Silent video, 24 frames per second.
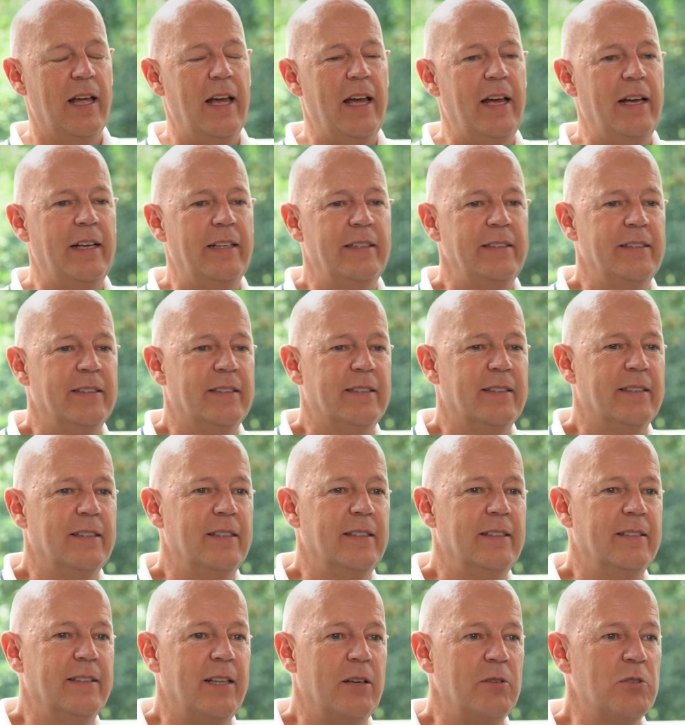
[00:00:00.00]
And
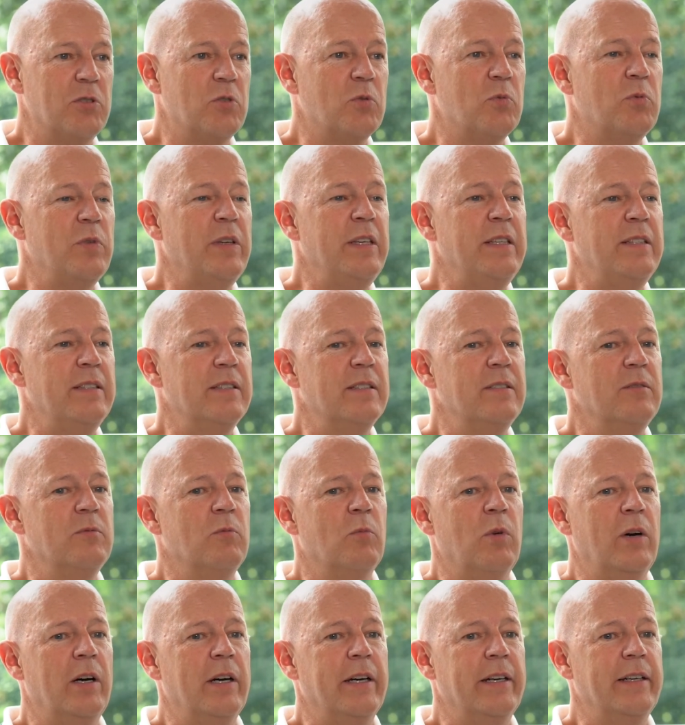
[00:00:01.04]
there's a
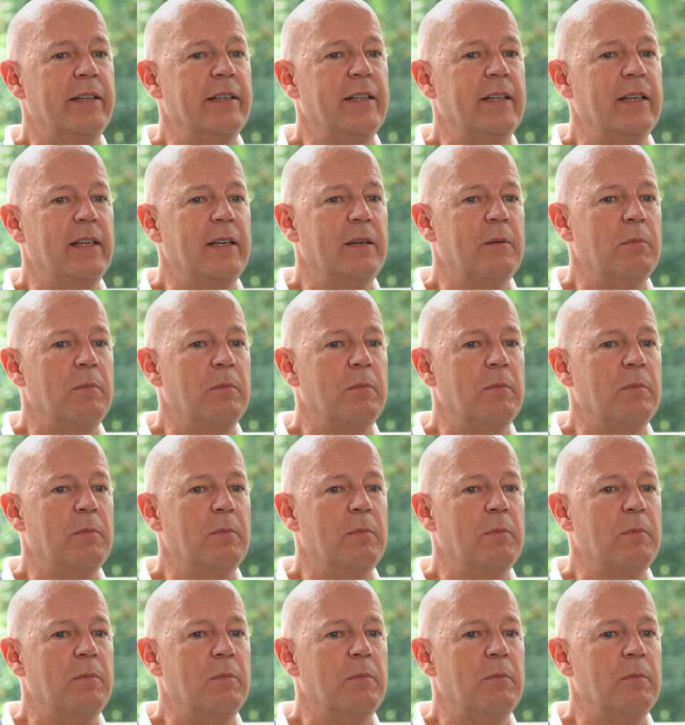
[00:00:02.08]
reason why